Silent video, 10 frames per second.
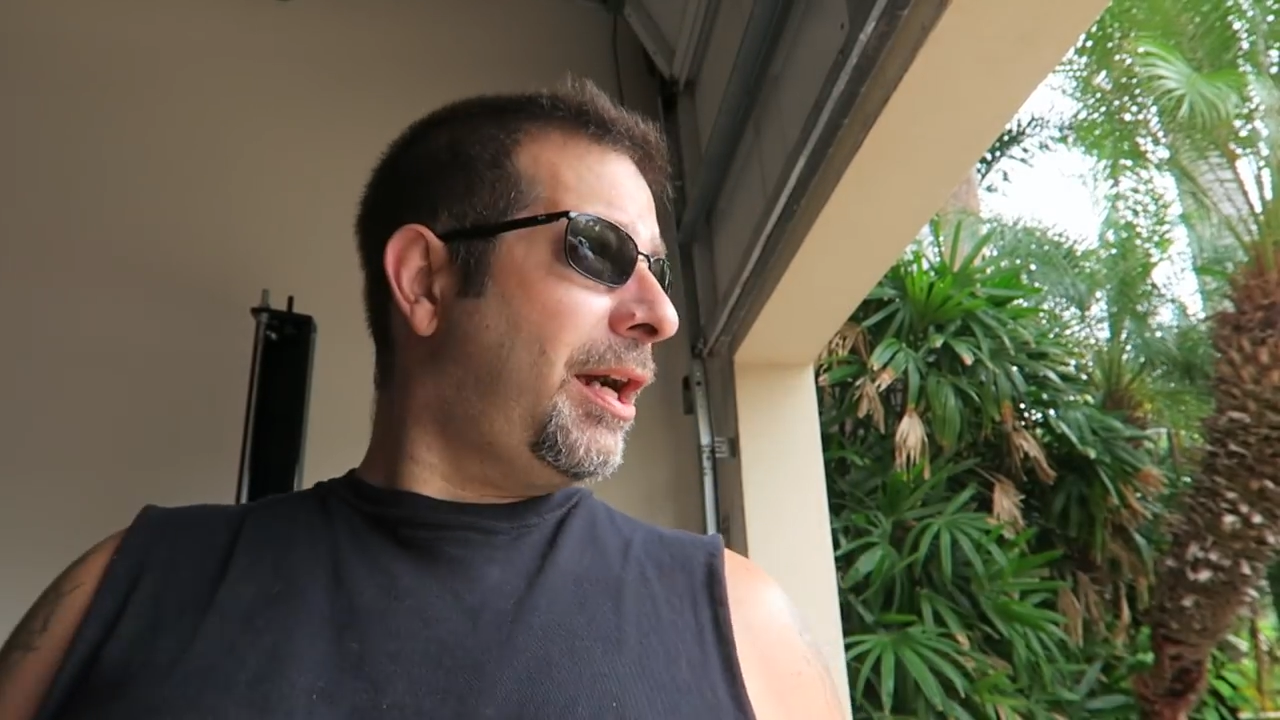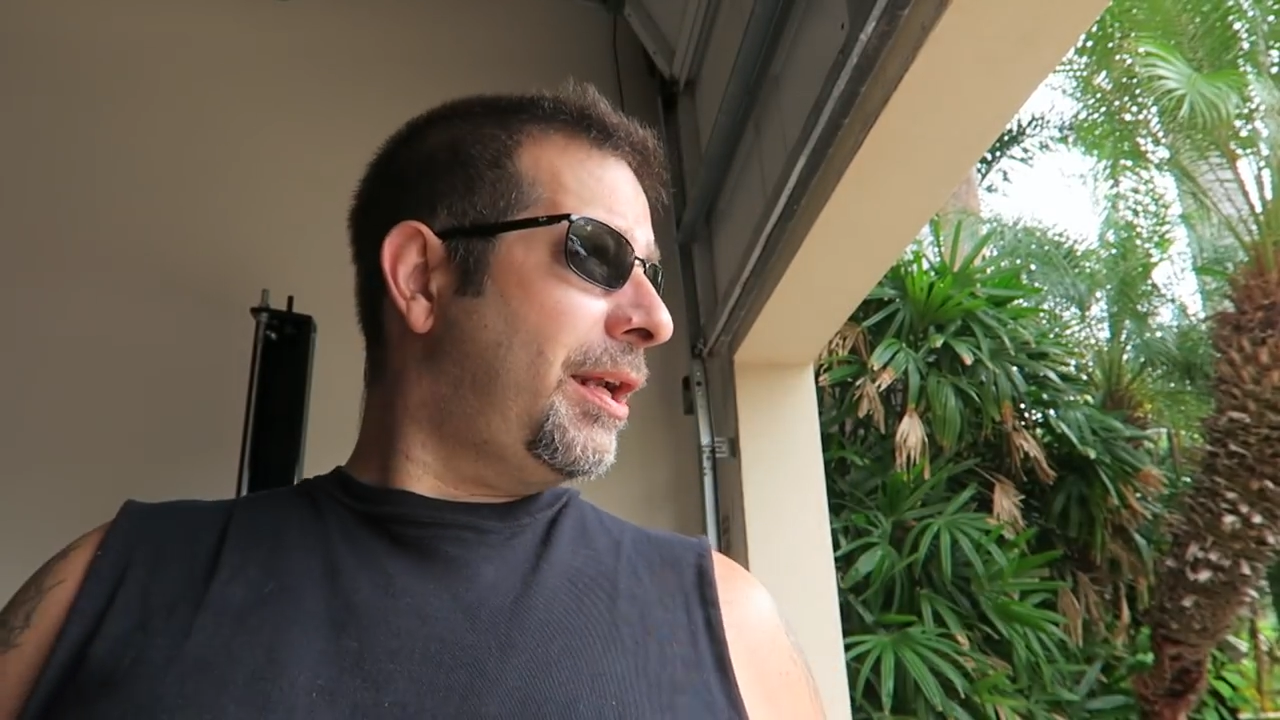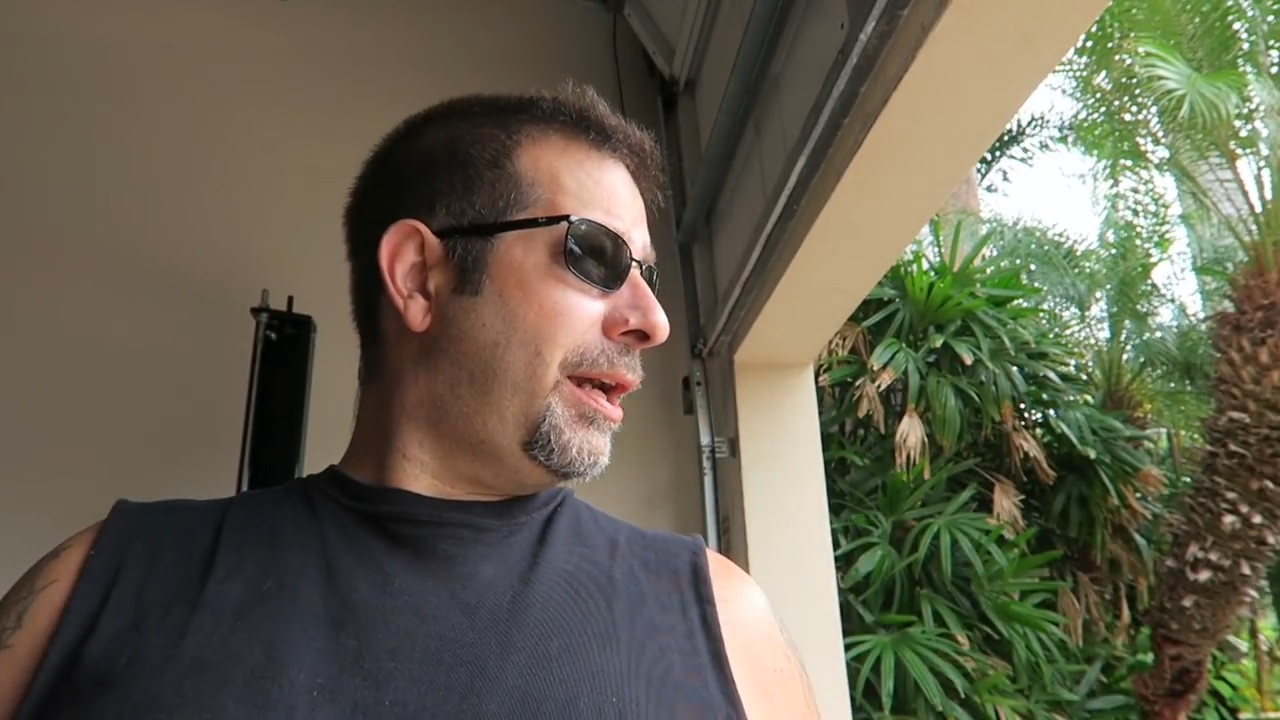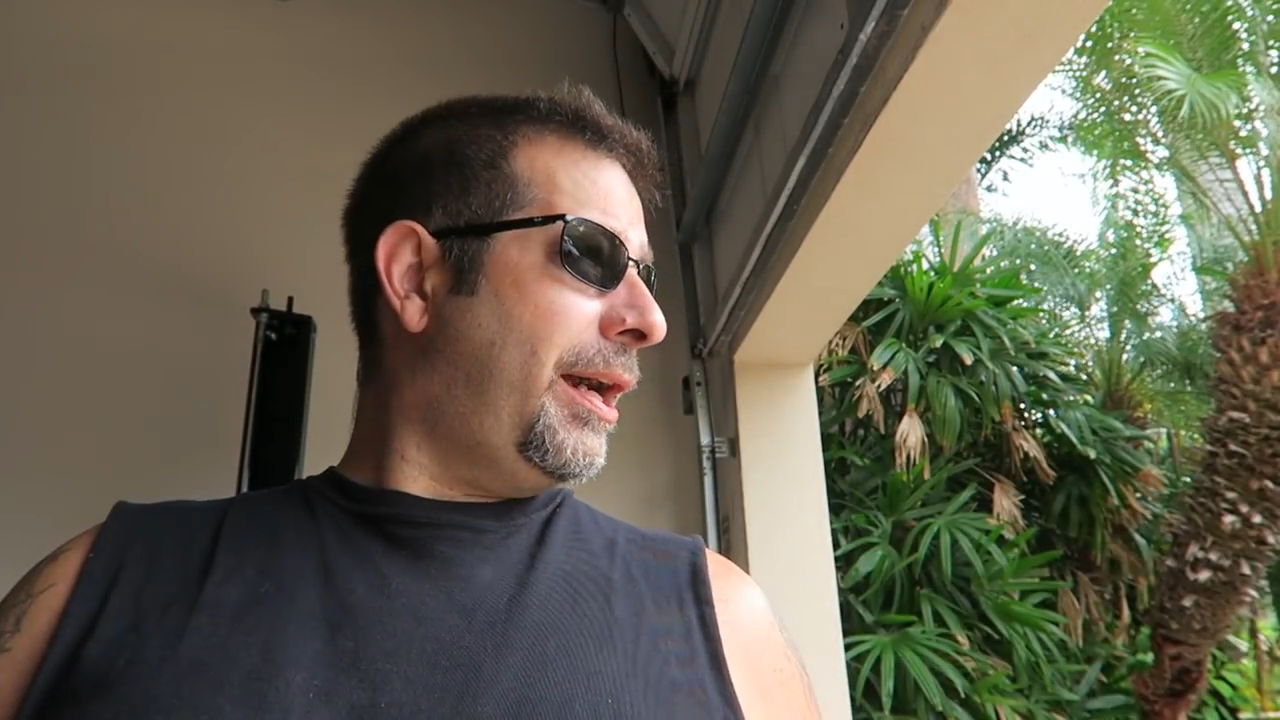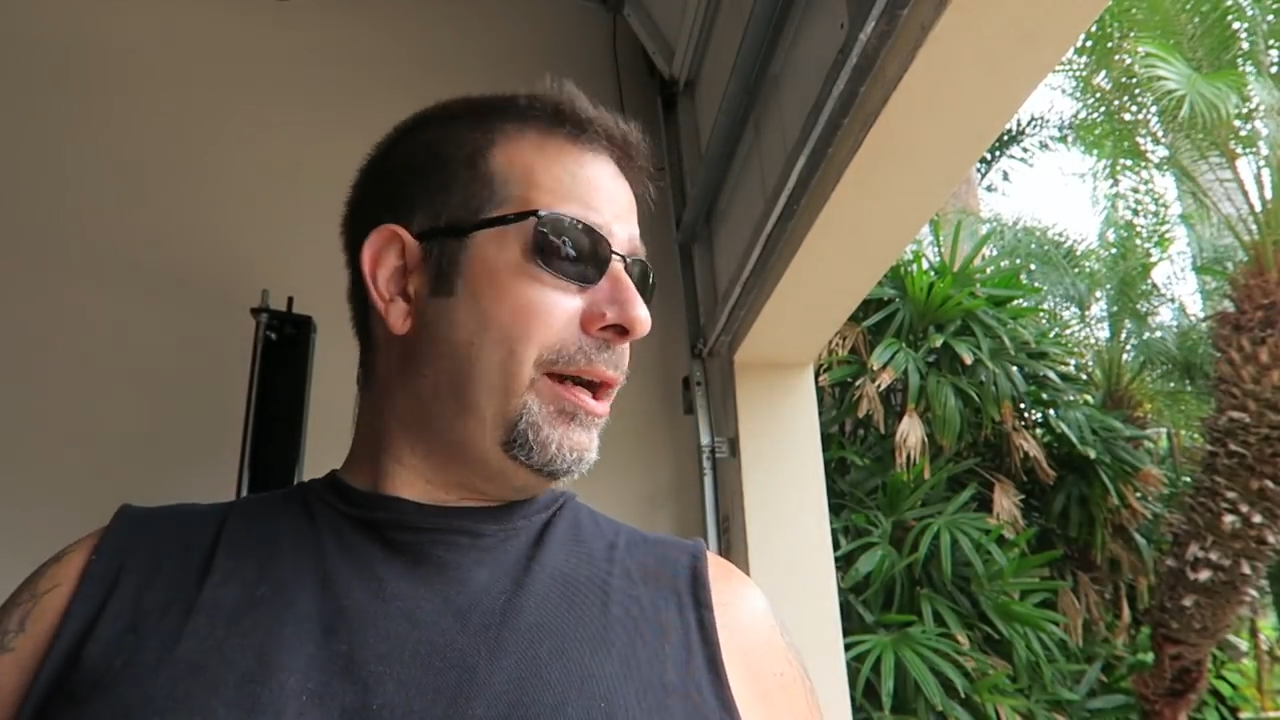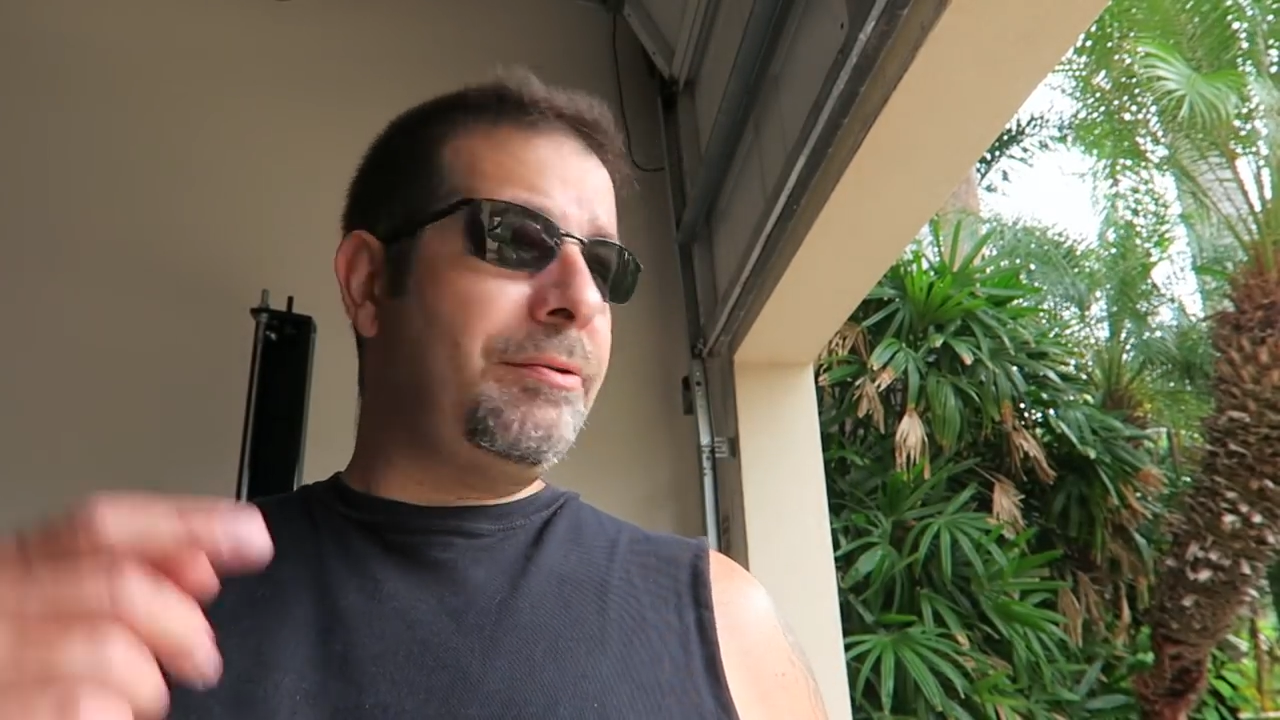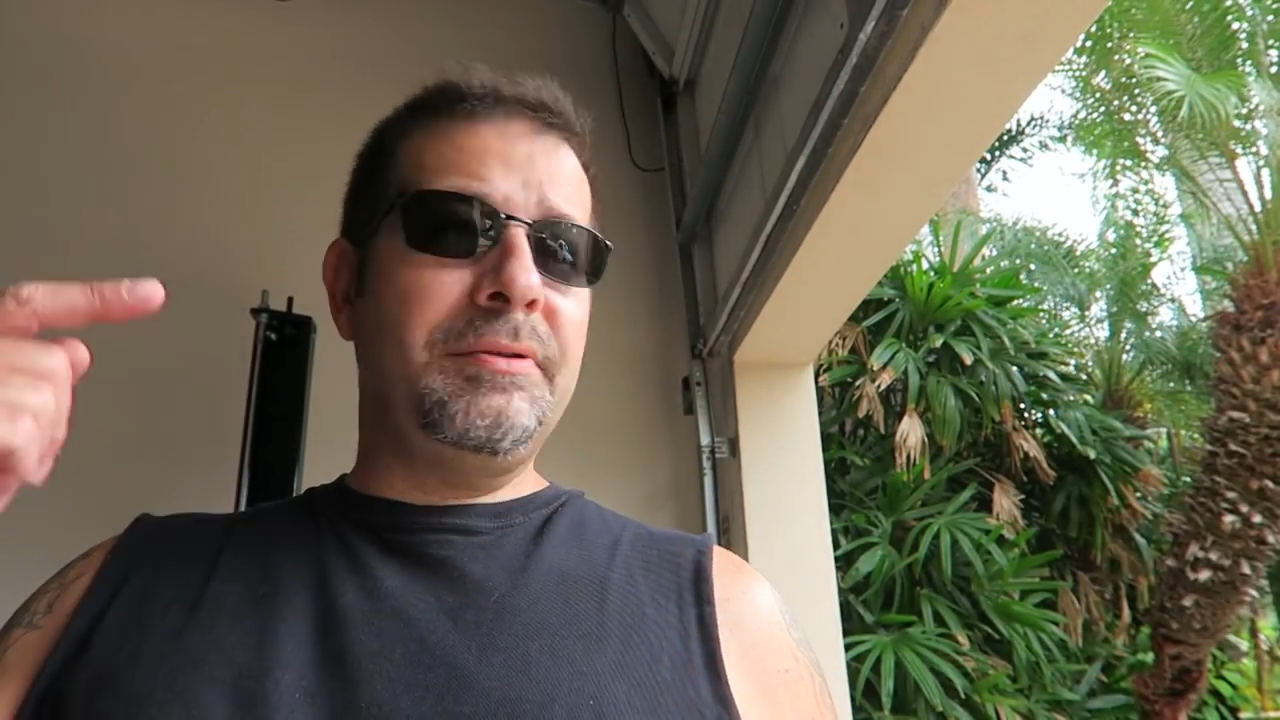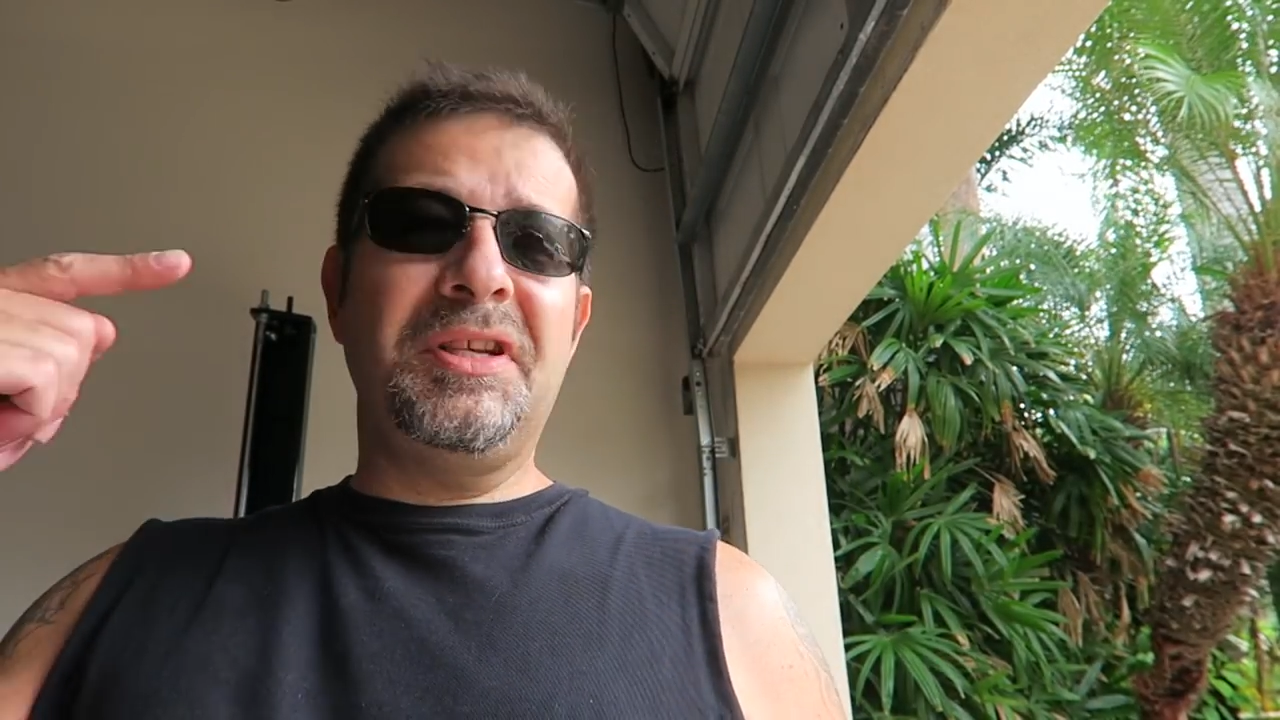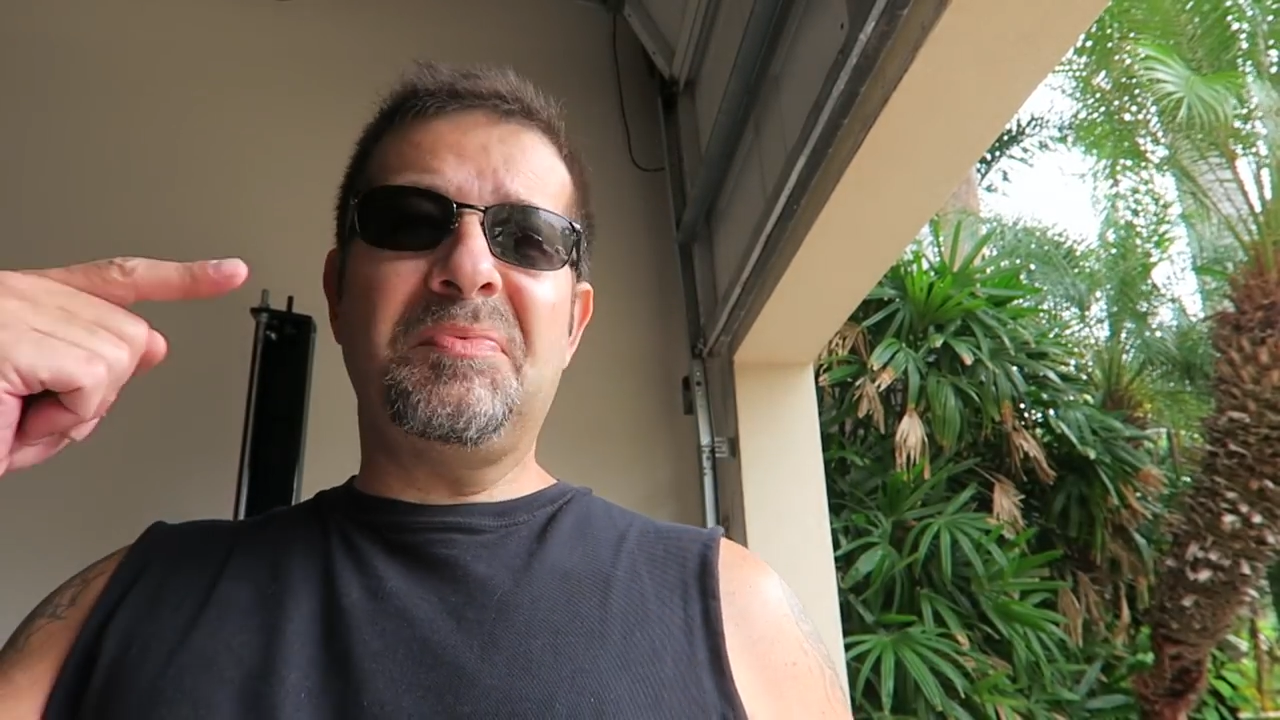Honda out.